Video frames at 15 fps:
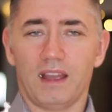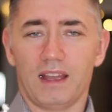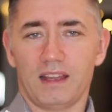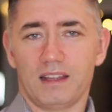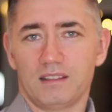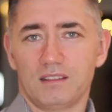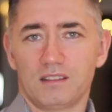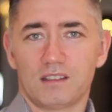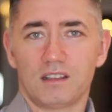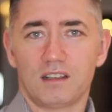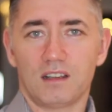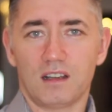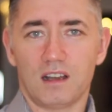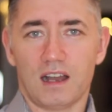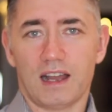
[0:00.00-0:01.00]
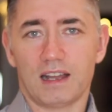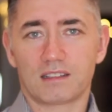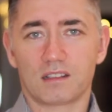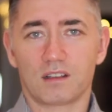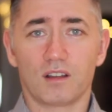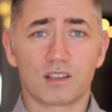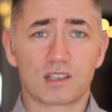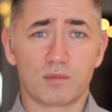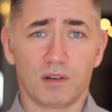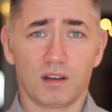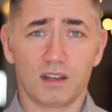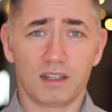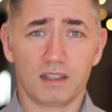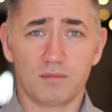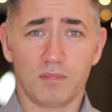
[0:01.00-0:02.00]
And I had to go to
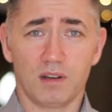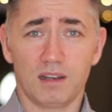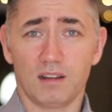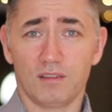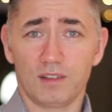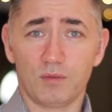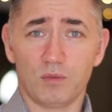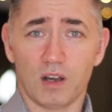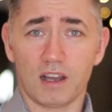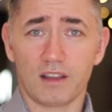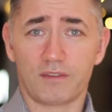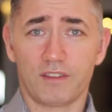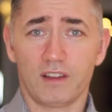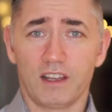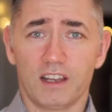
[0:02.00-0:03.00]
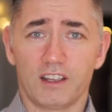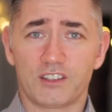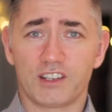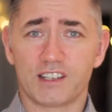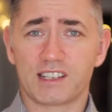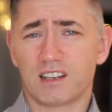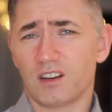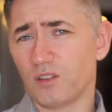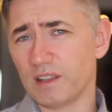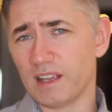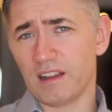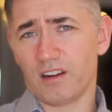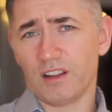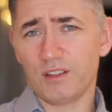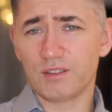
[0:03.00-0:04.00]
my lovely wife, and she said, oh
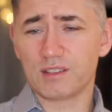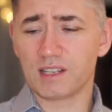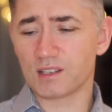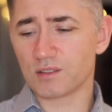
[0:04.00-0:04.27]
yeah, I use